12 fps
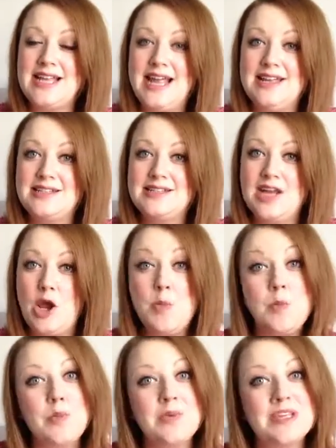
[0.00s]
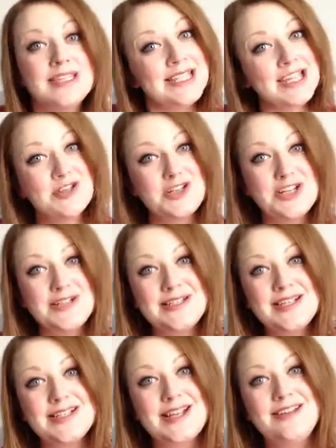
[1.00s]
and I hope with continued use
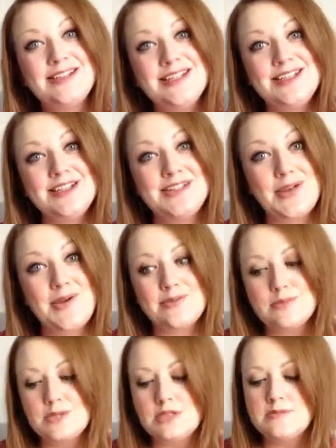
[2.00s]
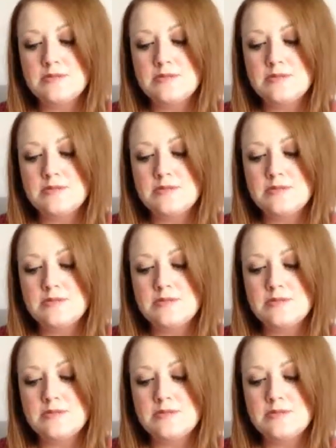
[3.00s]
it's going to do so even more.